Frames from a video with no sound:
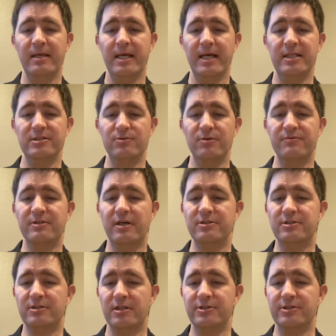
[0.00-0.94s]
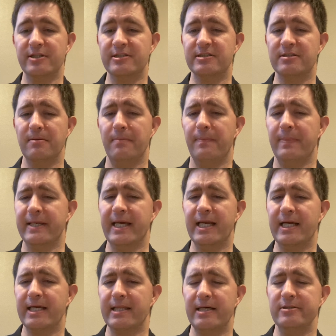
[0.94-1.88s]
And so we've touched on just the
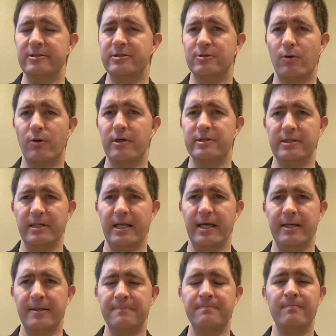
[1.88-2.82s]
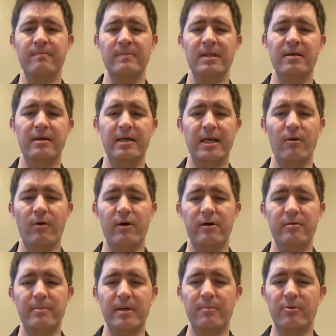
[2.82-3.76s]
beginning of that story today. And I want to
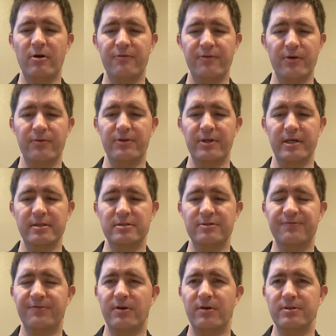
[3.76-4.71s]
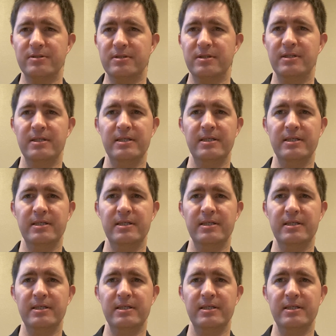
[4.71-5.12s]
remember a few things. First,